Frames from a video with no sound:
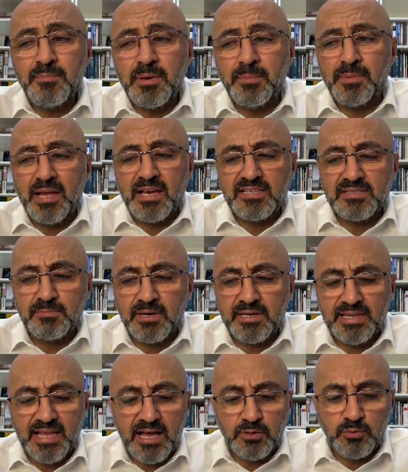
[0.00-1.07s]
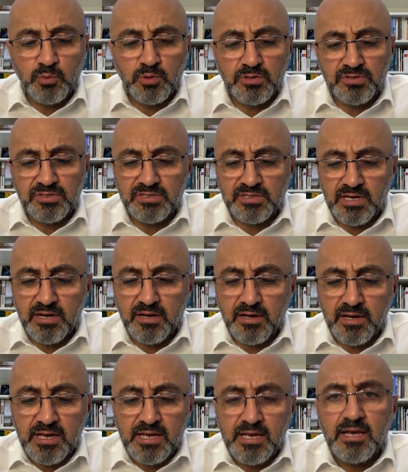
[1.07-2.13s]
place. My dad was
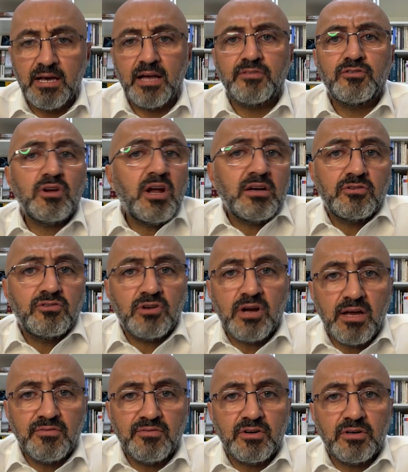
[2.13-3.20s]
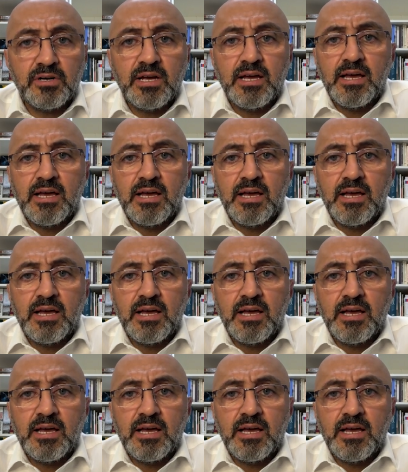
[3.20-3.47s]
a truck driver.